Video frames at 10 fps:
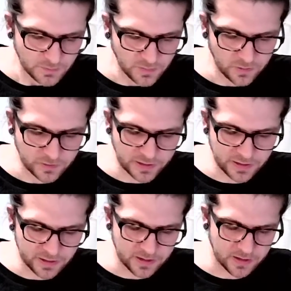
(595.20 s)

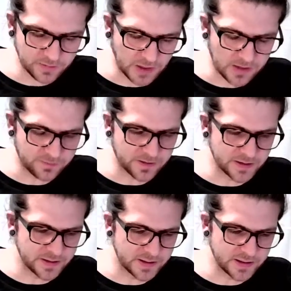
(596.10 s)
Right? Uh,
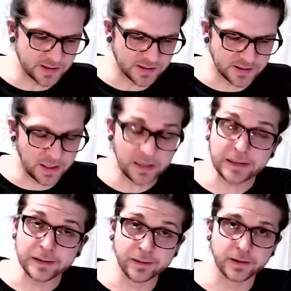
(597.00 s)
confidence is
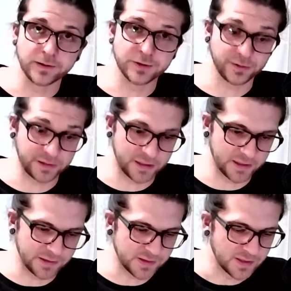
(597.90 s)
key. It truly
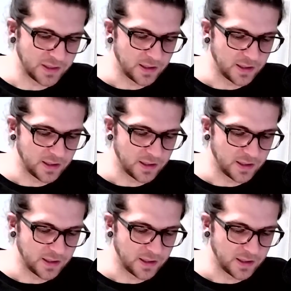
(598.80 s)
is.